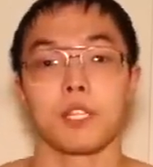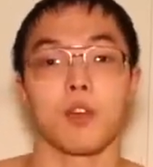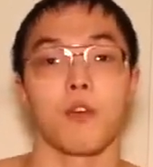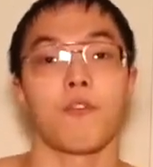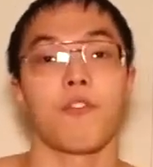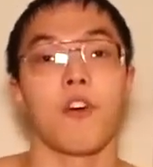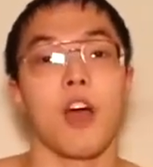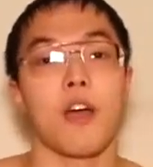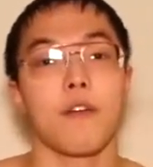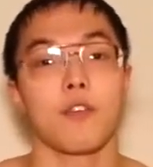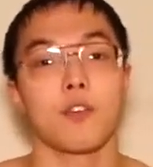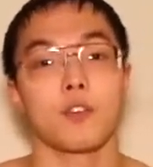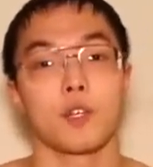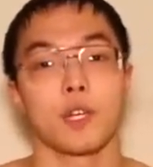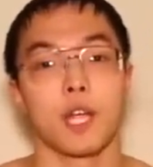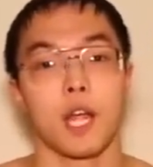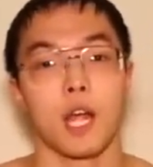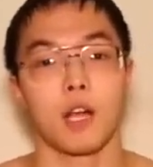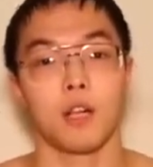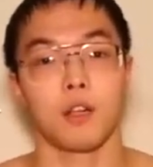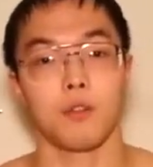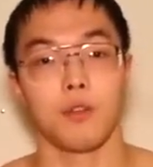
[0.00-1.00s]
of 500
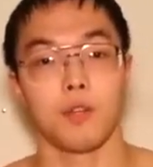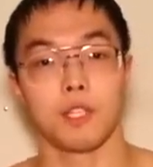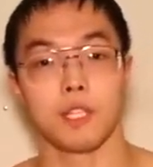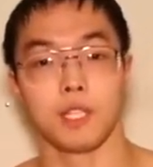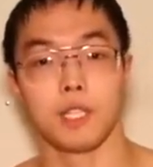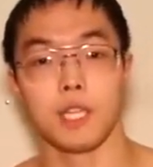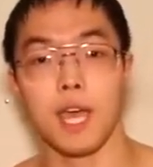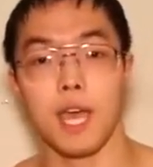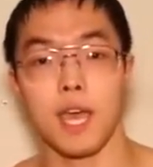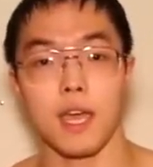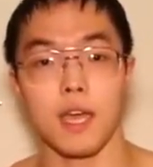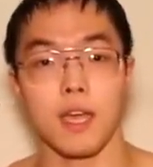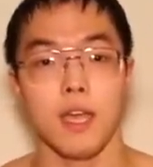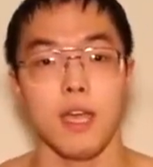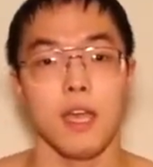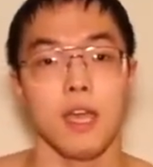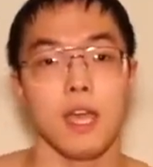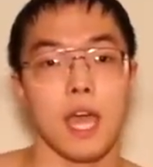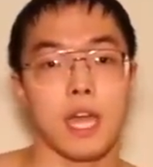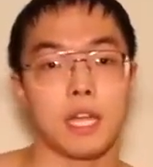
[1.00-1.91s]
calories a day,